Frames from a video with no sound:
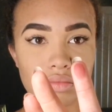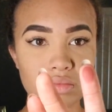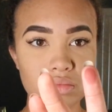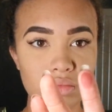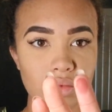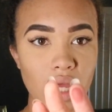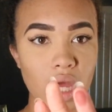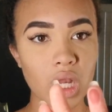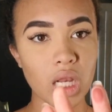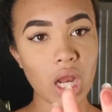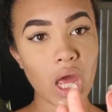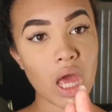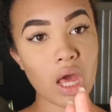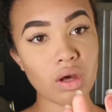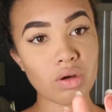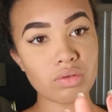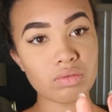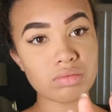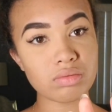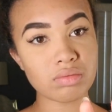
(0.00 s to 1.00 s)

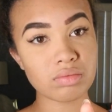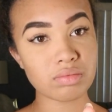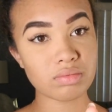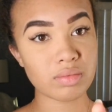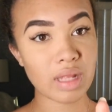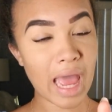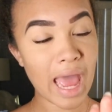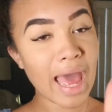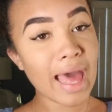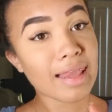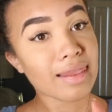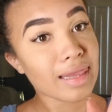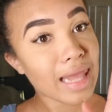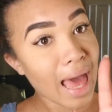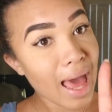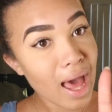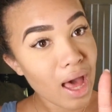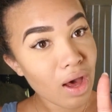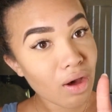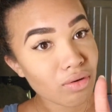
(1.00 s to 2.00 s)
Hello? Hello?
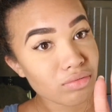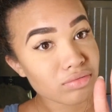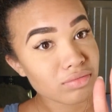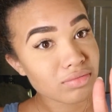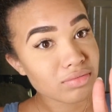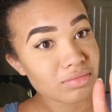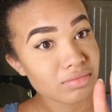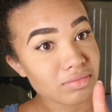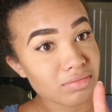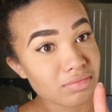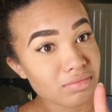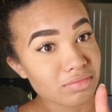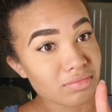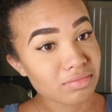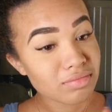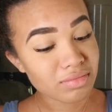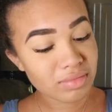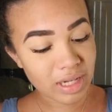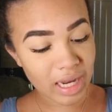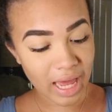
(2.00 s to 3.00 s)

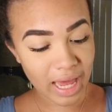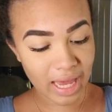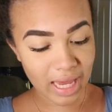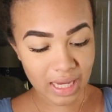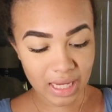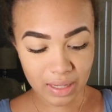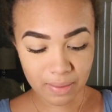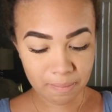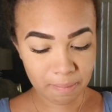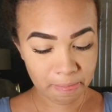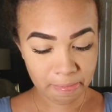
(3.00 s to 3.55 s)
Like,